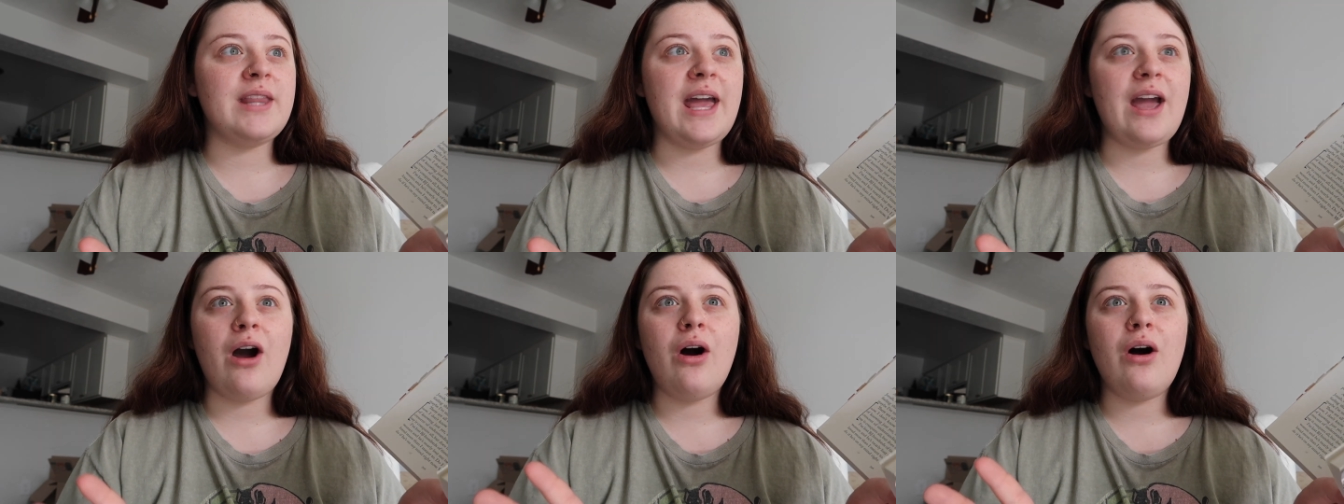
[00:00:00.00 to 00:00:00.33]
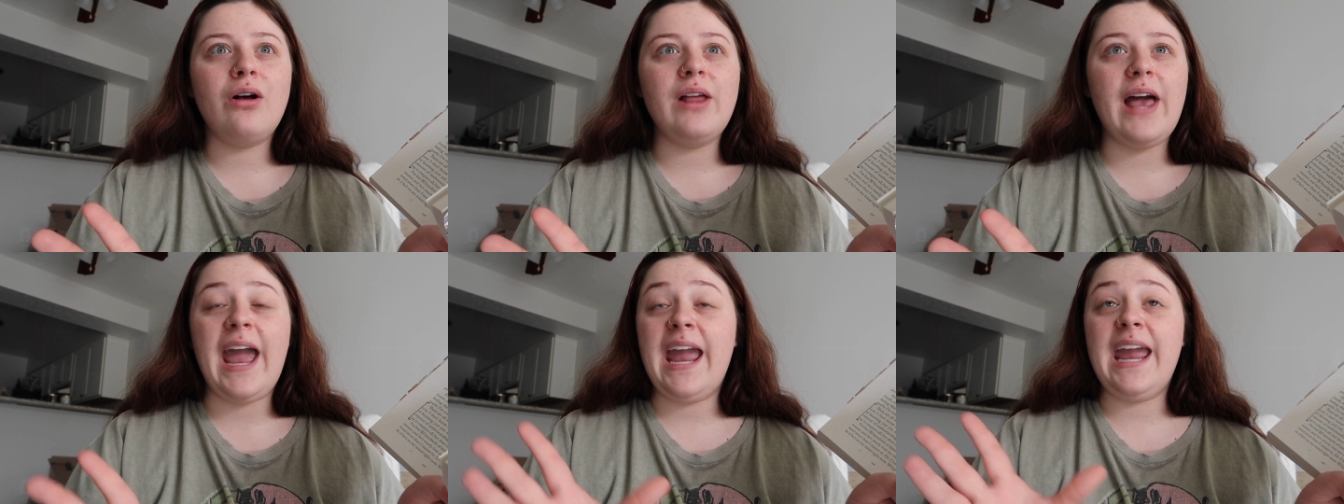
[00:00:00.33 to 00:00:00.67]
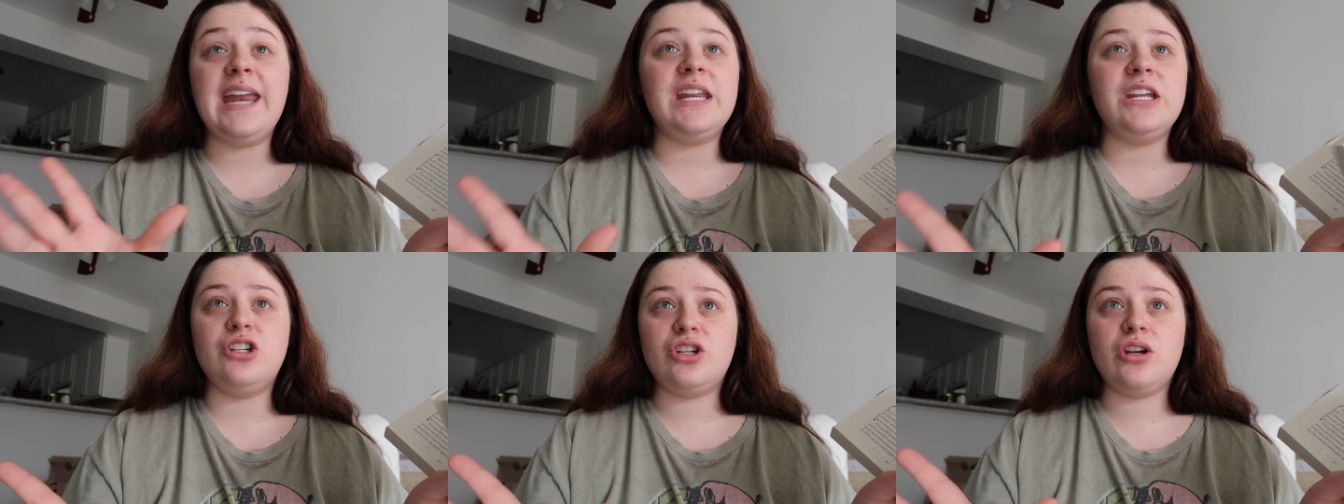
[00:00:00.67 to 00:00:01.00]
They all
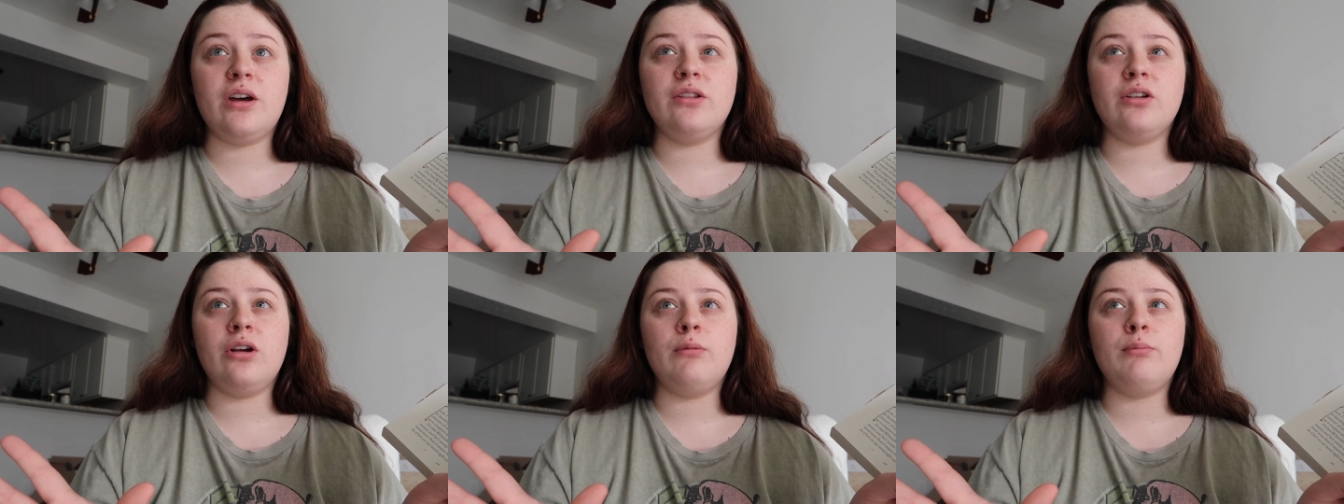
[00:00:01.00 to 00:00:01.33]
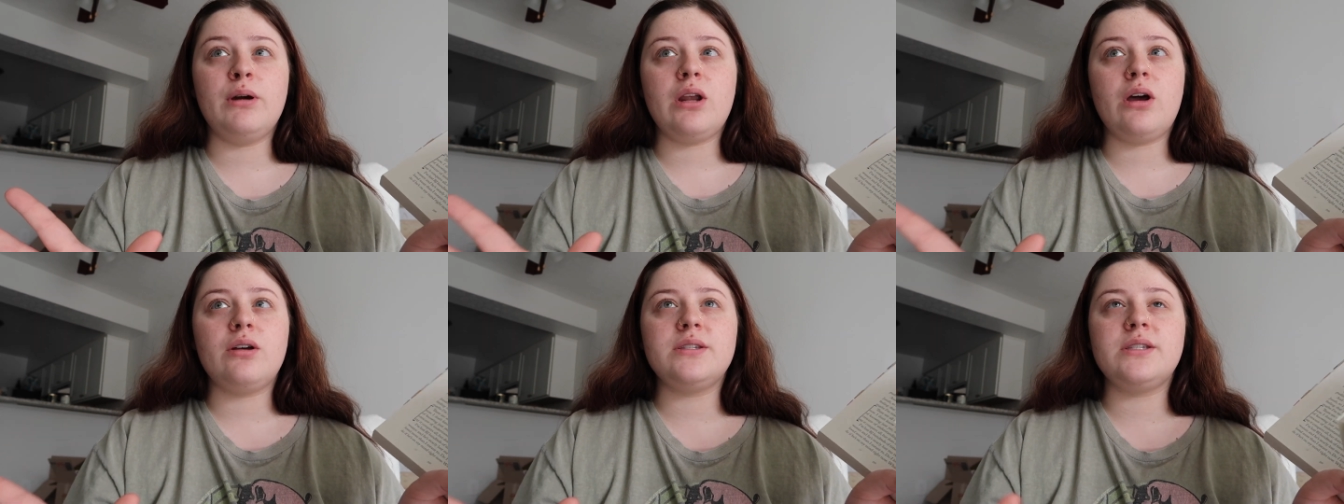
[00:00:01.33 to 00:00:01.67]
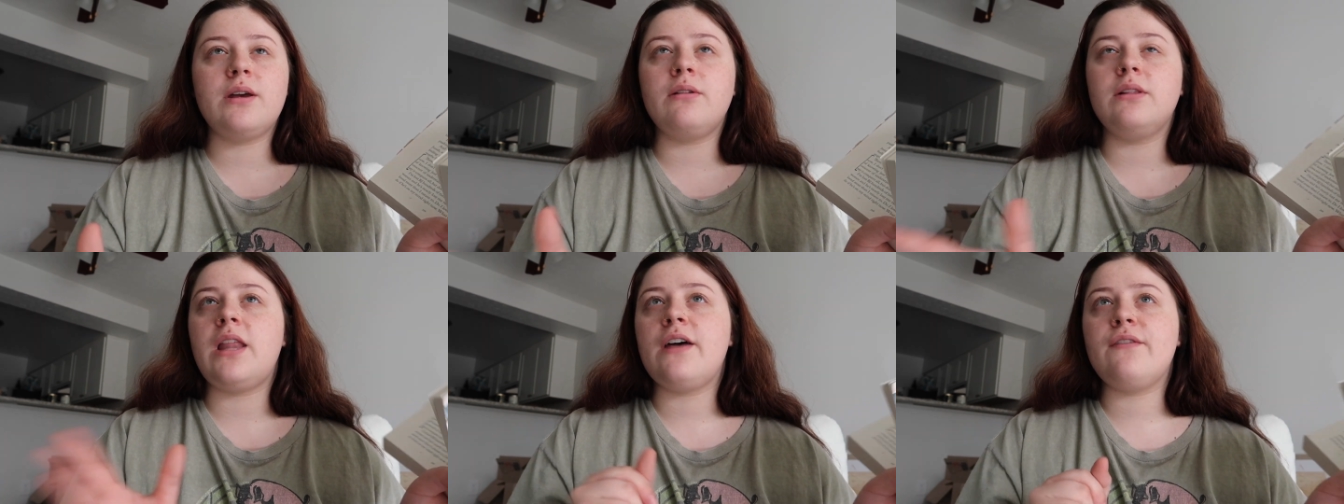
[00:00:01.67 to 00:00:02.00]
hate each other, but
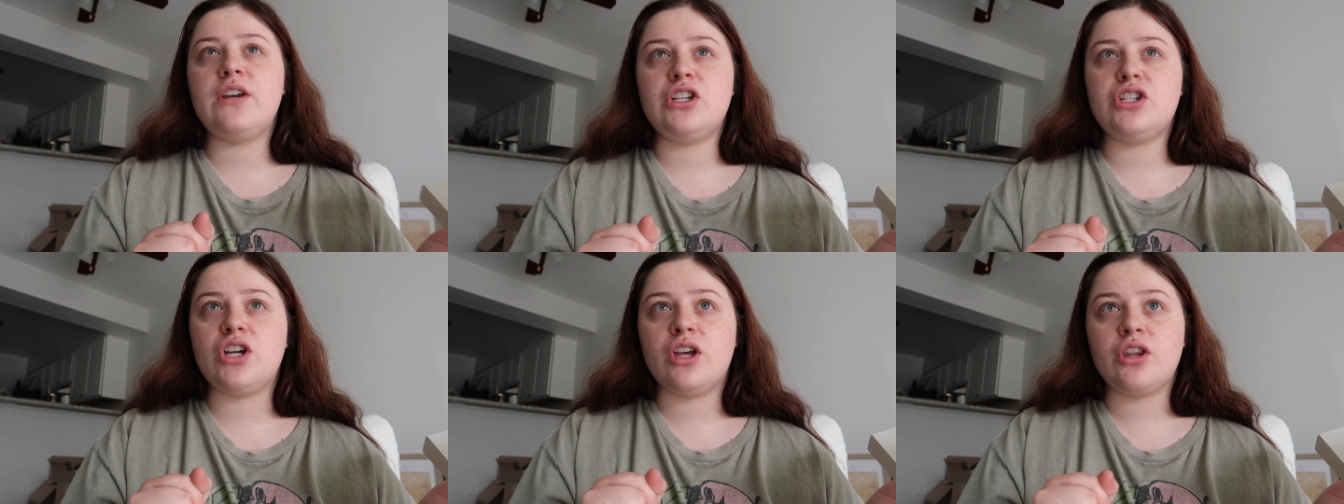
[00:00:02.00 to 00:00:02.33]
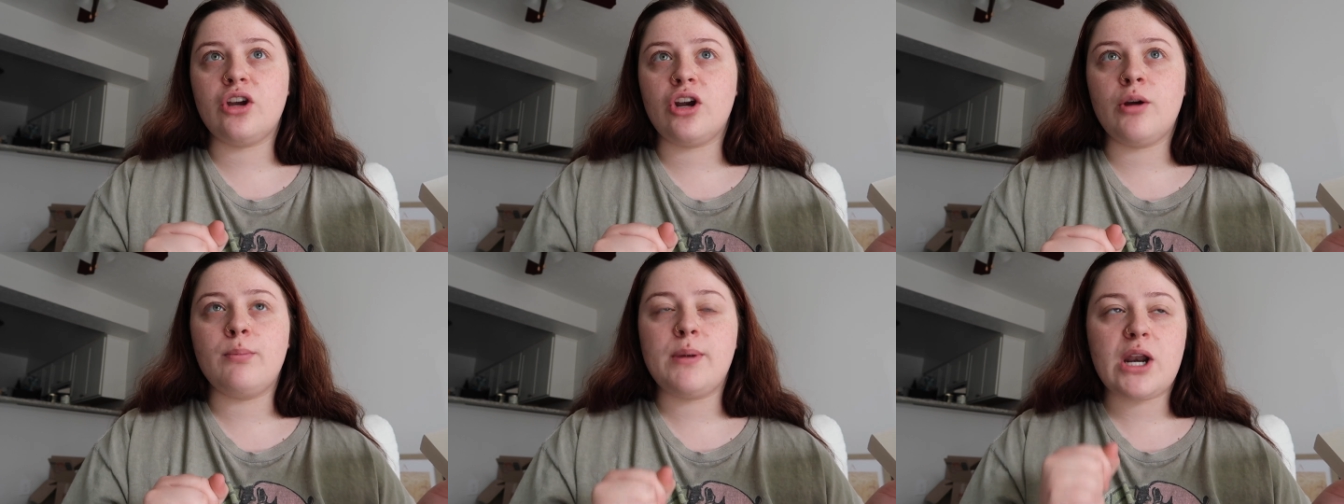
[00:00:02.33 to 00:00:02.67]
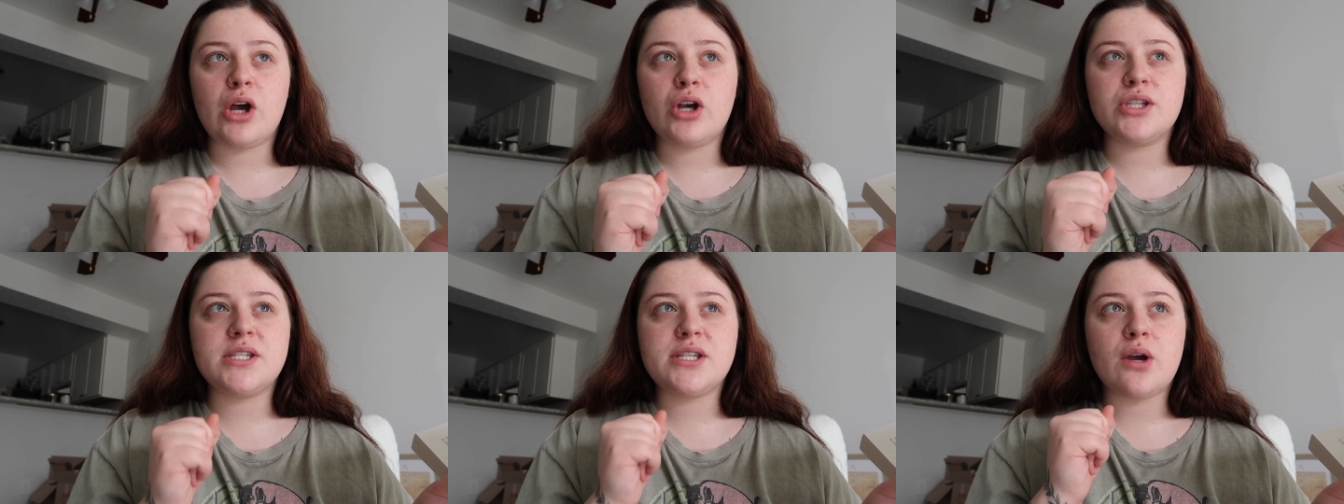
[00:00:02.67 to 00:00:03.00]
also love each other, but
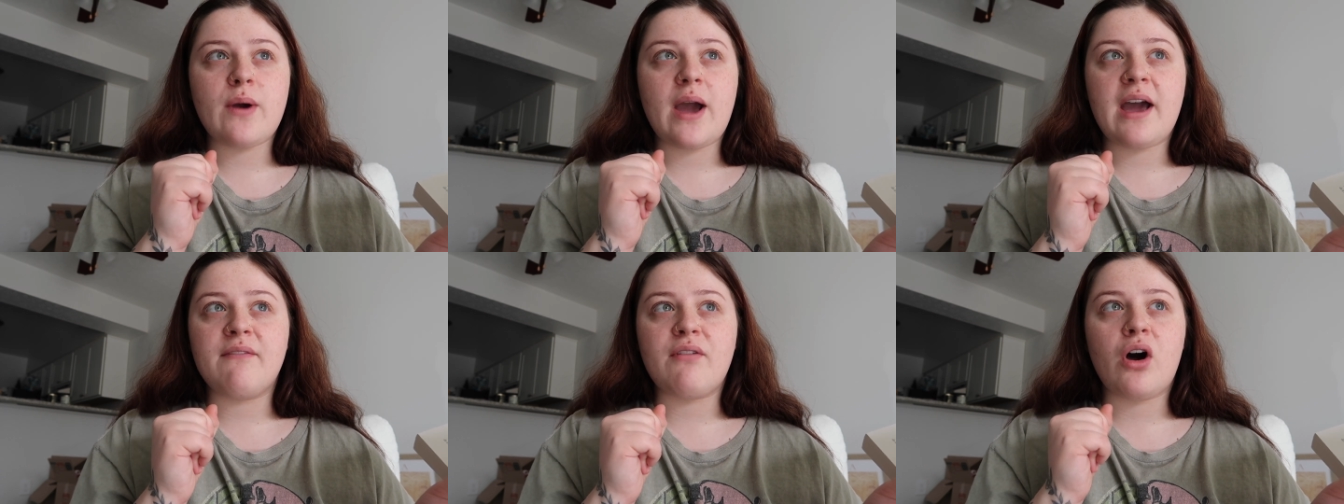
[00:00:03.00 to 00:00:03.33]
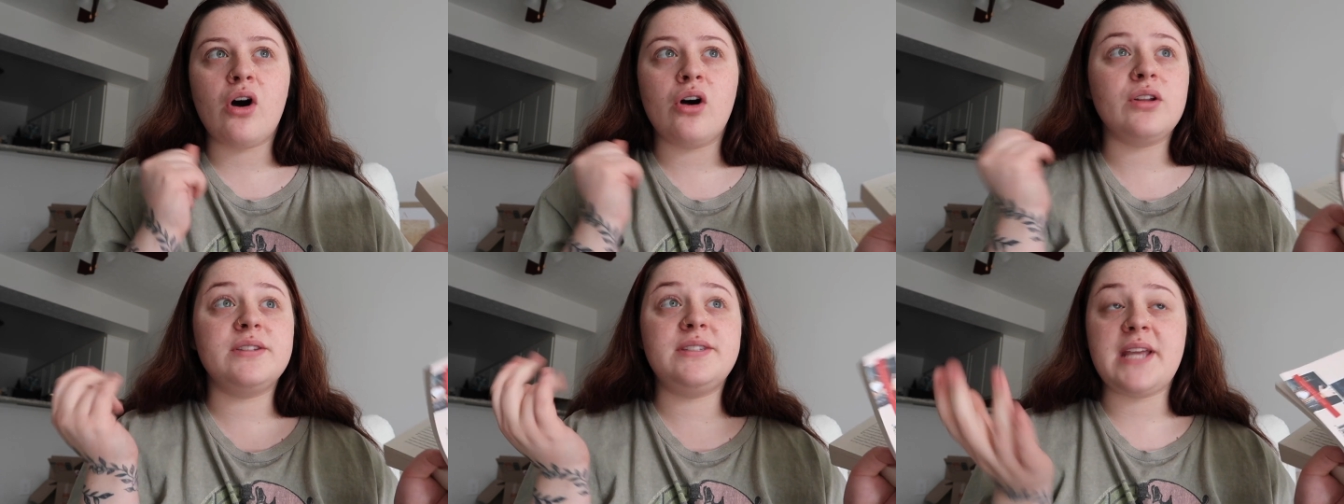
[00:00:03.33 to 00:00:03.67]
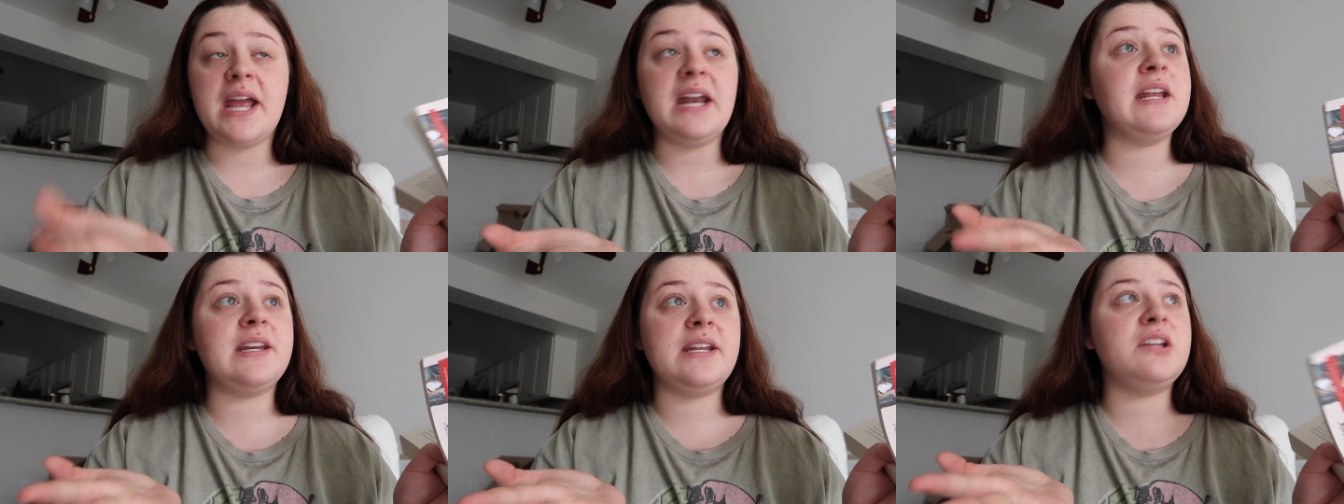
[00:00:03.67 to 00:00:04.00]
also have all
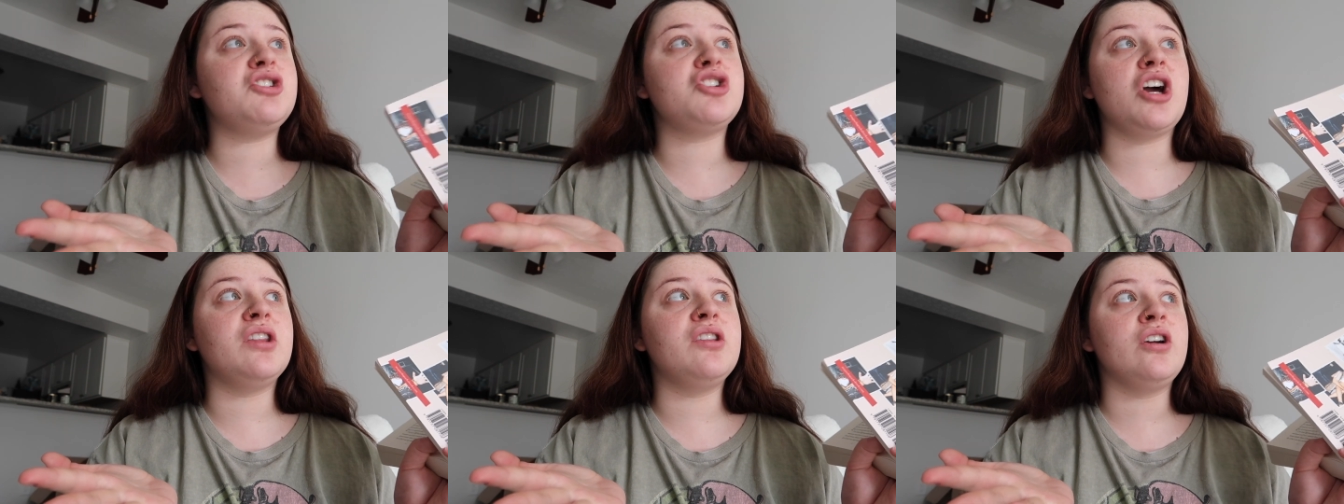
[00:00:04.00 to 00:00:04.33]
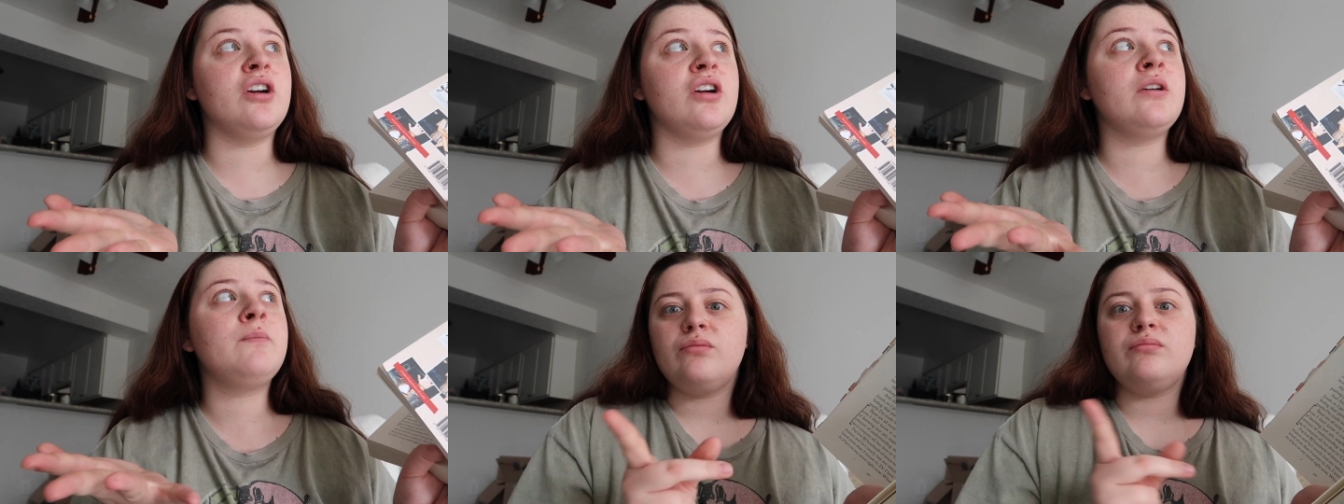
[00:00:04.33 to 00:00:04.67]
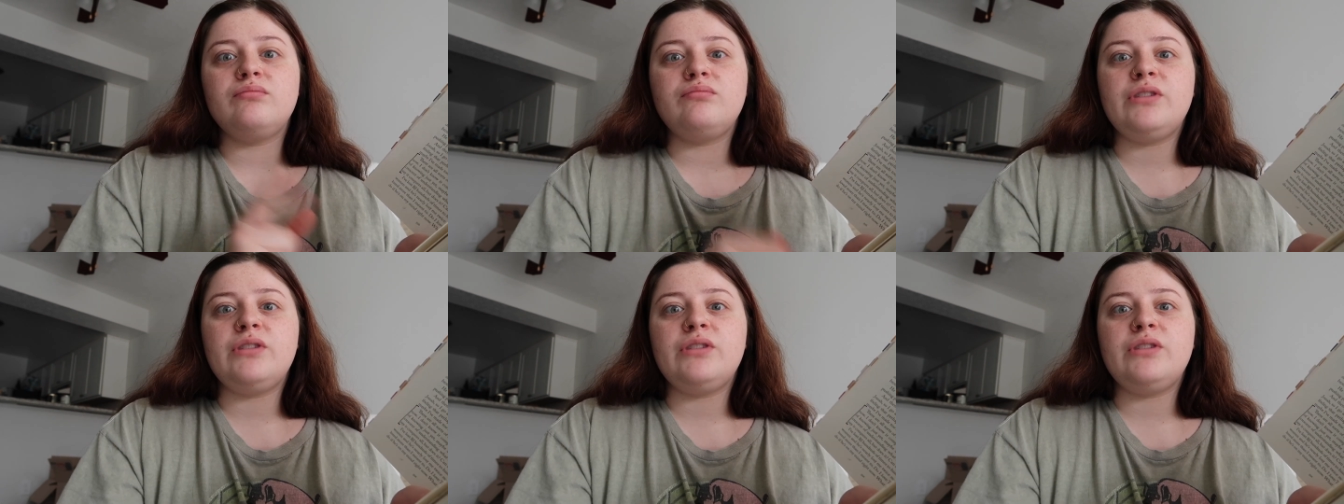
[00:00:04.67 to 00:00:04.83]
dated each other.